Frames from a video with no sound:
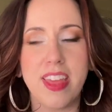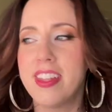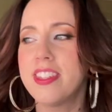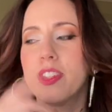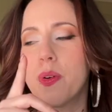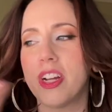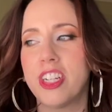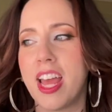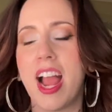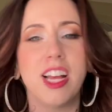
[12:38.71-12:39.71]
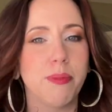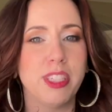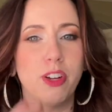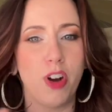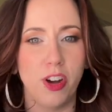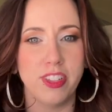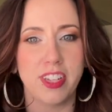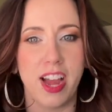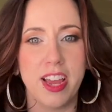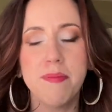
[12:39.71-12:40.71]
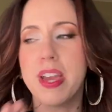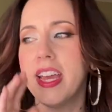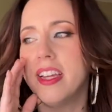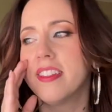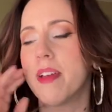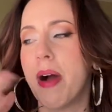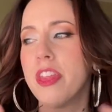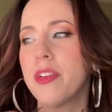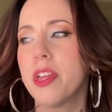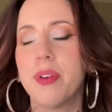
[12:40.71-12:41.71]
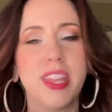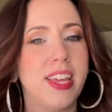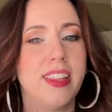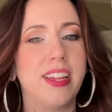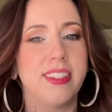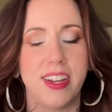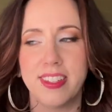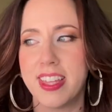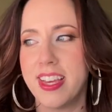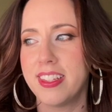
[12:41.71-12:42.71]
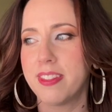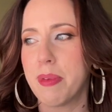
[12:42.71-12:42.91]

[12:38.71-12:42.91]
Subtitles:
And this is a question I ask myself all the time, is am I the only one that like does this?